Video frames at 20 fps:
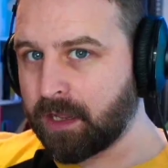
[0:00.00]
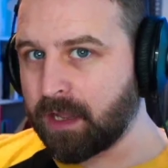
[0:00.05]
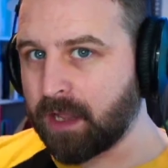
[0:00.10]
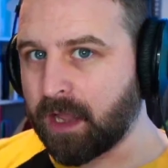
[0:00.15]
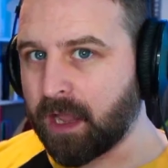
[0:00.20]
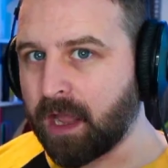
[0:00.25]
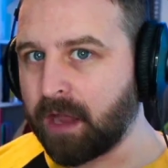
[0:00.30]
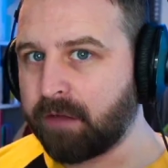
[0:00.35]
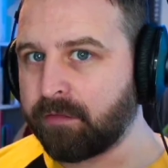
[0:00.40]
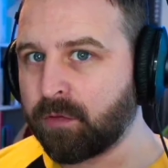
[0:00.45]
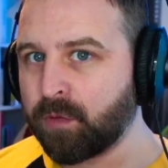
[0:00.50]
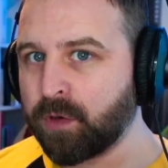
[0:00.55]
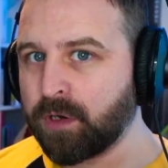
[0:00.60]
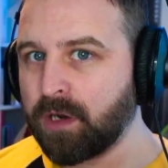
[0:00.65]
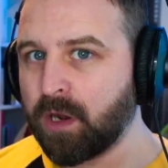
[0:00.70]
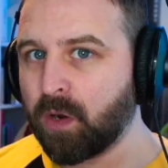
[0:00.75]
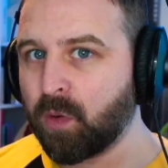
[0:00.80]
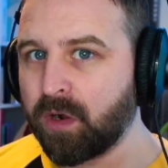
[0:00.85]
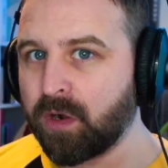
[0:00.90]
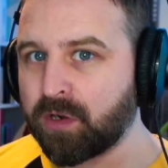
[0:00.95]
Hi everyone,
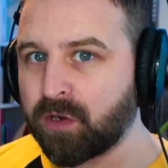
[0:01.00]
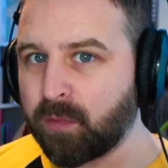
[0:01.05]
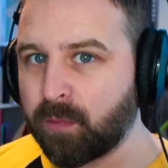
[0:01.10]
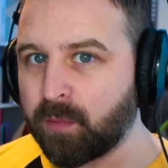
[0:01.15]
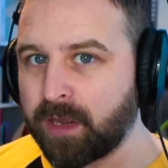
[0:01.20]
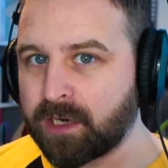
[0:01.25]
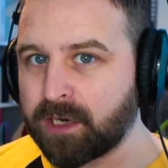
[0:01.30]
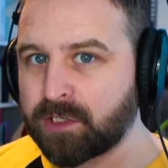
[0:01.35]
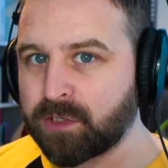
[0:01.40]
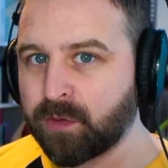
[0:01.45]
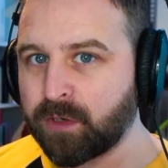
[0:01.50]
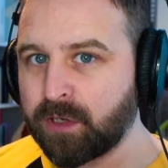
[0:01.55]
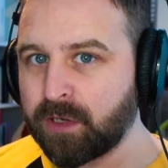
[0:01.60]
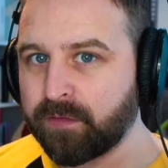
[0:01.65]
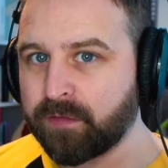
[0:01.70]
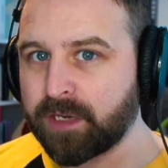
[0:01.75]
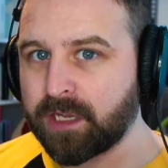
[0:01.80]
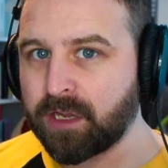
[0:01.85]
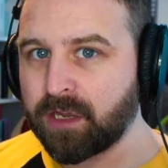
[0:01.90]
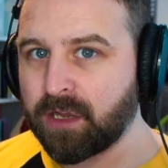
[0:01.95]
welcome back to a new
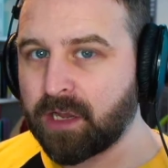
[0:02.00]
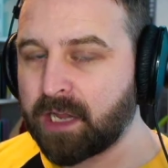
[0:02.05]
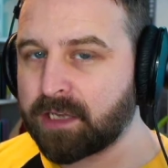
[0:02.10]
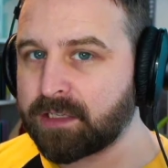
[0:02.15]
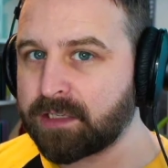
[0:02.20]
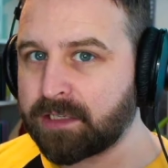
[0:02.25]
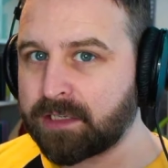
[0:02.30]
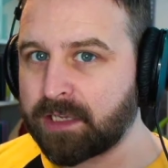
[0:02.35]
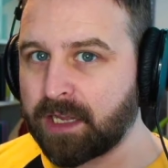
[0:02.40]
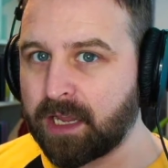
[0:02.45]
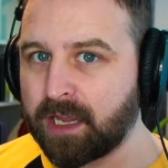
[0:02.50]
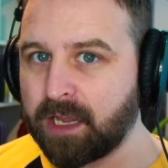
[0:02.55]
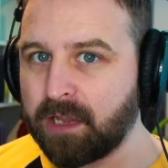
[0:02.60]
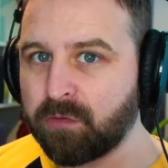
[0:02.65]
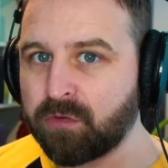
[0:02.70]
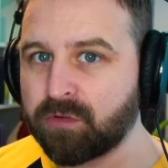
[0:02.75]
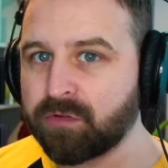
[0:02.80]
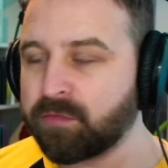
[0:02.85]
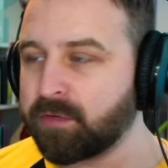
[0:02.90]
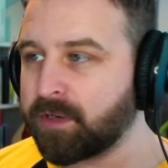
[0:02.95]
video, and today
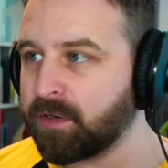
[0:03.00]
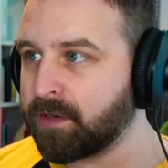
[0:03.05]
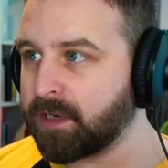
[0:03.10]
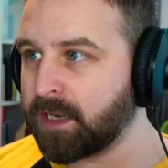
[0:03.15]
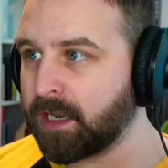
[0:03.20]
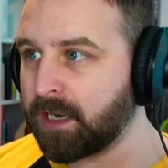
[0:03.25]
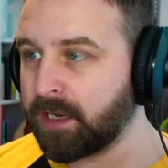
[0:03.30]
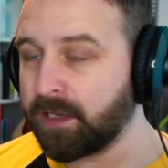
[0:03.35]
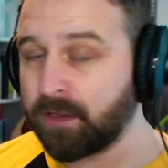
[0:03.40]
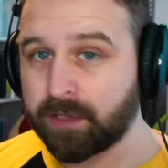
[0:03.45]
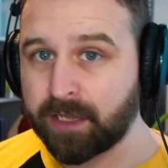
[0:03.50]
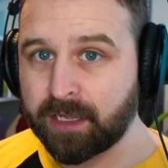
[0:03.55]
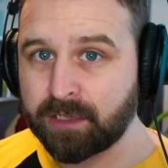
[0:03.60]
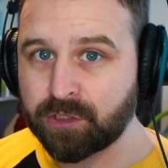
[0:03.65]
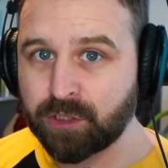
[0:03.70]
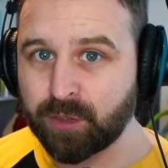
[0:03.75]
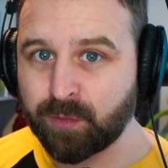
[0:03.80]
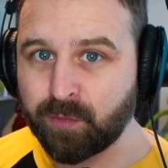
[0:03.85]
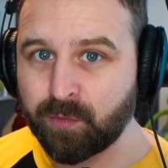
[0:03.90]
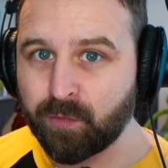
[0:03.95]
we're going to be doing a little catch
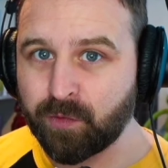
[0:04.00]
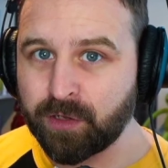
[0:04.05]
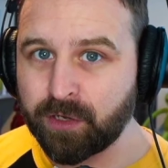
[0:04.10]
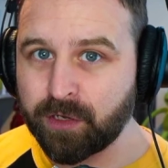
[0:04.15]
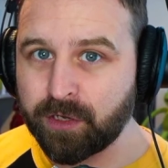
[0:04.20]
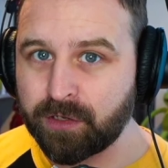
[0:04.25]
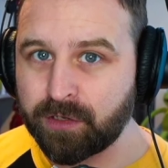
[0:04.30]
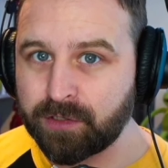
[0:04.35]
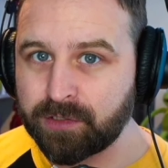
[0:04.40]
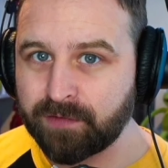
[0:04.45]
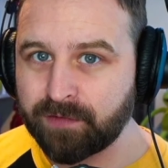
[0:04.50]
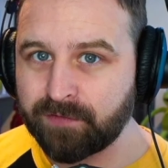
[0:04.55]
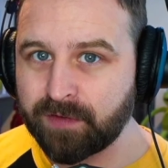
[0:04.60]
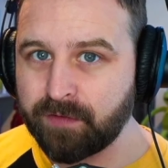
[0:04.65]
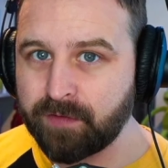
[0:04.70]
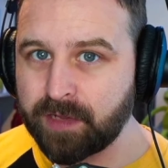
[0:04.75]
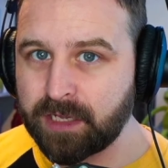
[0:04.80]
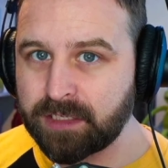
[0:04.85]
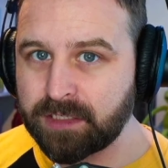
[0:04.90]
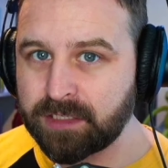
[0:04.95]
up with the girls of
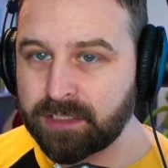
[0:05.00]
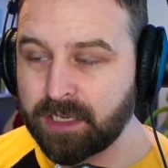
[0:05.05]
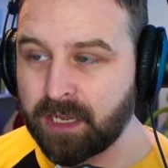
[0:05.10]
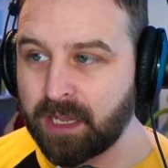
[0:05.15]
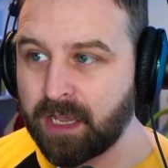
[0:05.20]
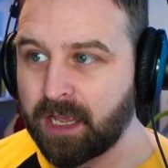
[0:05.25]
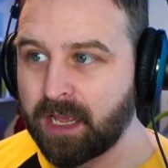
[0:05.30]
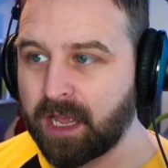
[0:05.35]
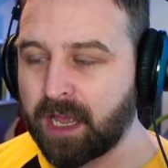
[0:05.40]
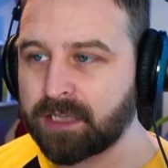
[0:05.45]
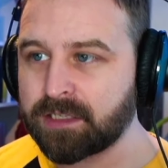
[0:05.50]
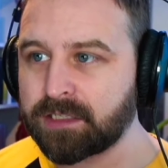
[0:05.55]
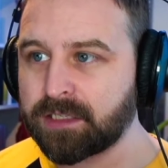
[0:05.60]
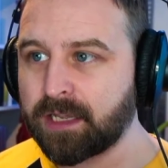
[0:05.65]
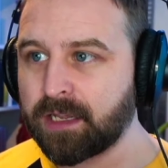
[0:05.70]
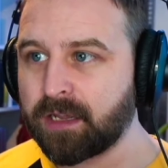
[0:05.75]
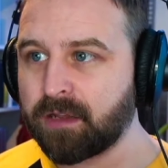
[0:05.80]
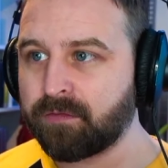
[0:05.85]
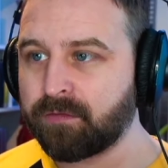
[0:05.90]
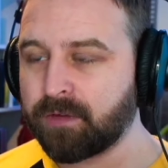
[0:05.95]
VIVIZ as
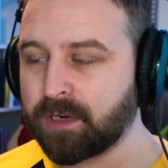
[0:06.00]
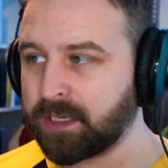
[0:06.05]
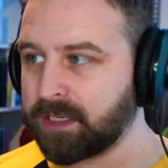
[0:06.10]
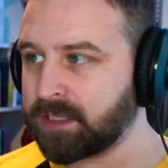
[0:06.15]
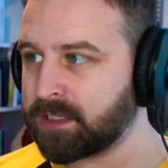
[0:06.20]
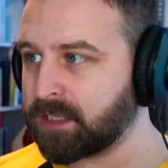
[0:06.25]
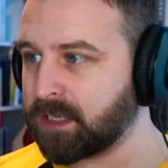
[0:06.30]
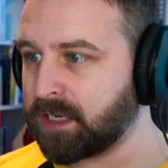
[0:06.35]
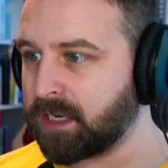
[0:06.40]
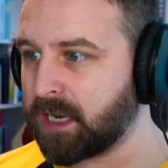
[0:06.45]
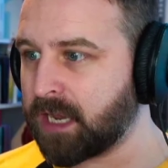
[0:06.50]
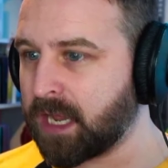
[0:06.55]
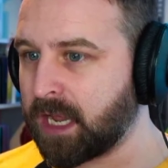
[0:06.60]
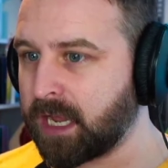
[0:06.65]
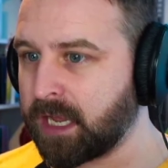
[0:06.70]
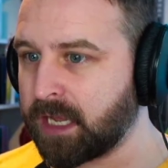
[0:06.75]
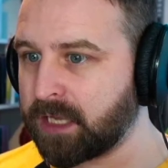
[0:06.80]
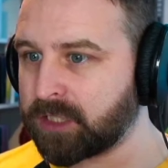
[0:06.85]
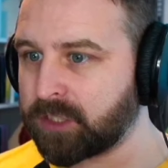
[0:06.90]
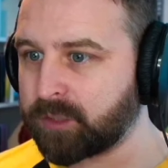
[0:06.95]
they are releasing
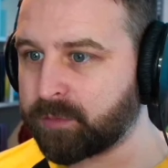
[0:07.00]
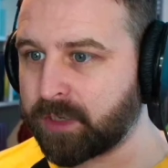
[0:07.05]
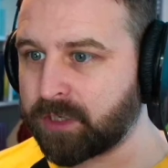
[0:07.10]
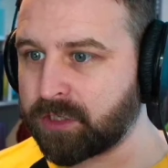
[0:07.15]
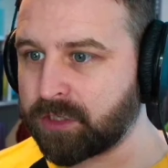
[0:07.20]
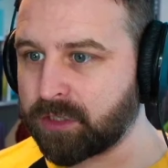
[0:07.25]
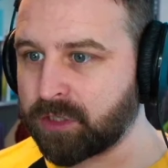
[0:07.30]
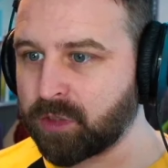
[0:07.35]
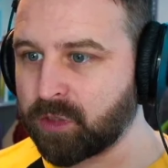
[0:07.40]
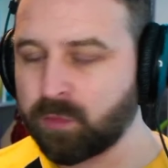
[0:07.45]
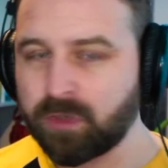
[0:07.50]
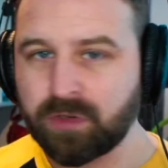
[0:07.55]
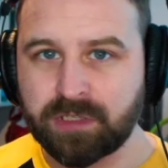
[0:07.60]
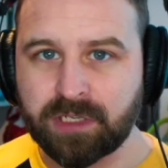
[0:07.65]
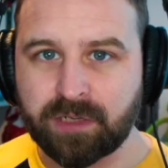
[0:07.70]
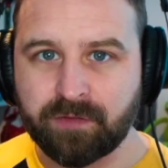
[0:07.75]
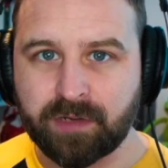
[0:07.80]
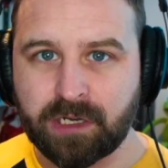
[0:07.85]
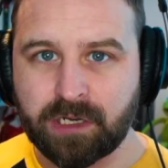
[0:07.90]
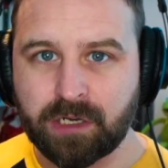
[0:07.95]
a special
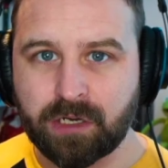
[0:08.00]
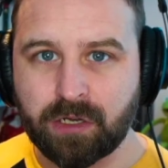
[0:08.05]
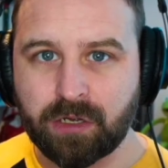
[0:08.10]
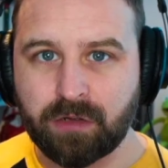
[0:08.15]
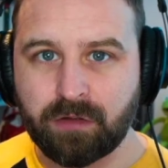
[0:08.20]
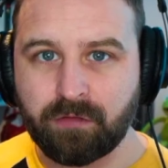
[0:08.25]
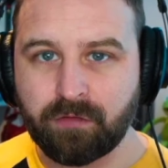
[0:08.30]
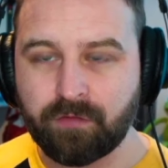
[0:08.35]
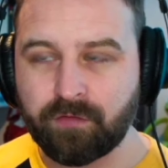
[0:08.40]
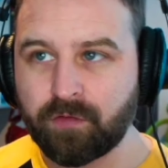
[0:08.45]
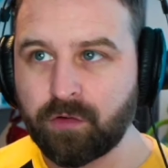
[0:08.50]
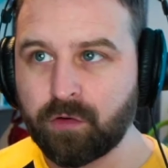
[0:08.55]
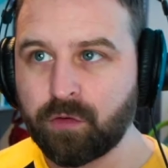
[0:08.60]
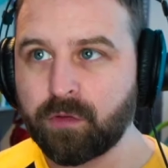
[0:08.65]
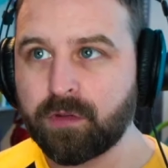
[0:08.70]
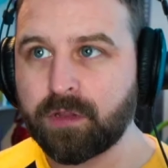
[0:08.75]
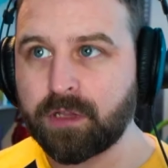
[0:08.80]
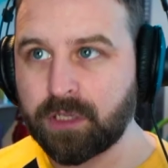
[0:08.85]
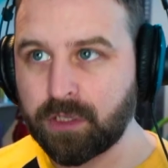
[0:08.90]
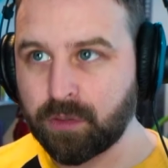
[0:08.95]
music video
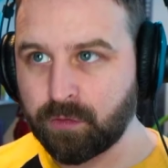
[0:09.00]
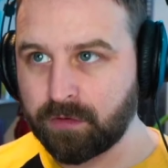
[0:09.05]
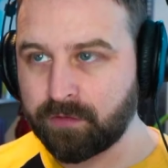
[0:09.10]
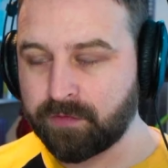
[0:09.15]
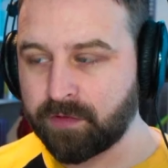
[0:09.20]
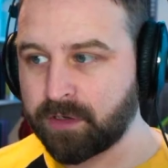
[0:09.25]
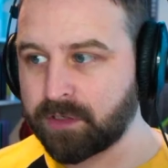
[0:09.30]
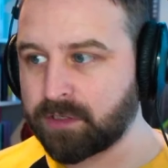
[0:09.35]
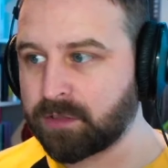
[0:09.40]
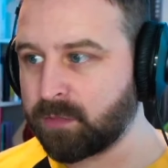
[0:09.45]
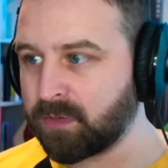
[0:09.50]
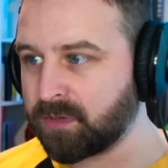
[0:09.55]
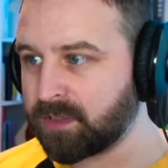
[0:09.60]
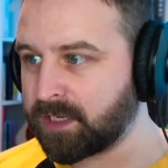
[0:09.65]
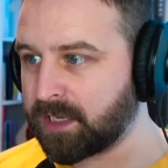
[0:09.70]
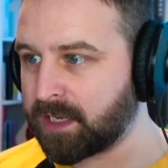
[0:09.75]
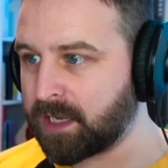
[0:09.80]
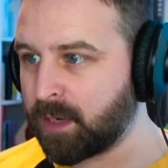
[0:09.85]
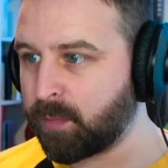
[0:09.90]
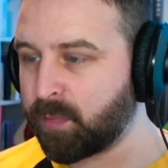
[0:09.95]
through the Universe
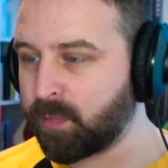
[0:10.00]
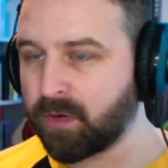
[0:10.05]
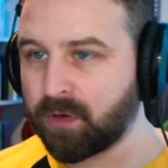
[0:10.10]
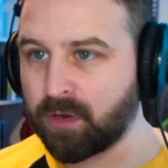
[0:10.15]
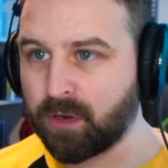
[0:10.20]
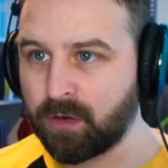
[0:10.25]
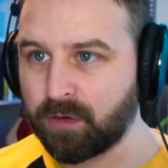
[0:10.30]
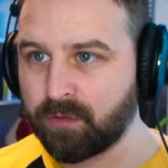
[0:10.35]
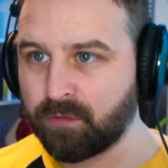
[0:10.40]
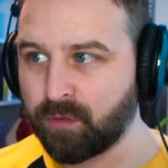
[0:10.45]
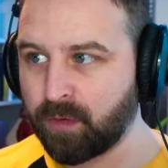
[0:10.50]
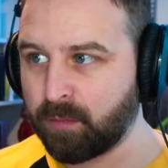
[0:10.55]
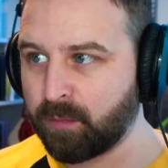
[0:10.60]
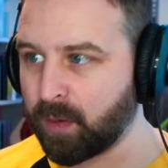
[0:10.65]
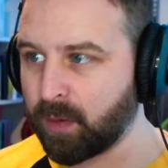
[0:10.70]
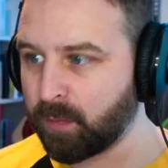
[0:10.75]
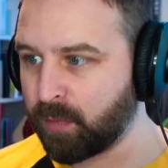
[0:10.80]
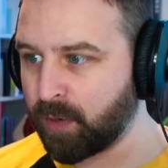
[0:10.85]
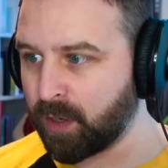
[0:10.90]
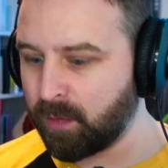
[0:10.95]
music app called Rum
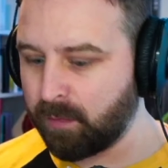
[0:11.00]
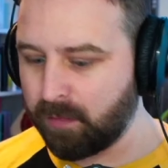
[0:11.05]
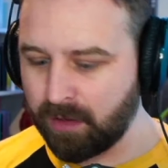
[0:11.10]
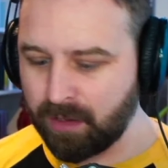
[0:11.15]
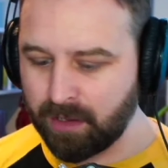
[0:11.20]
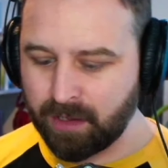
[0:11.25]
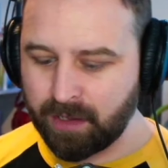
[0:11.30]
Pum Pum.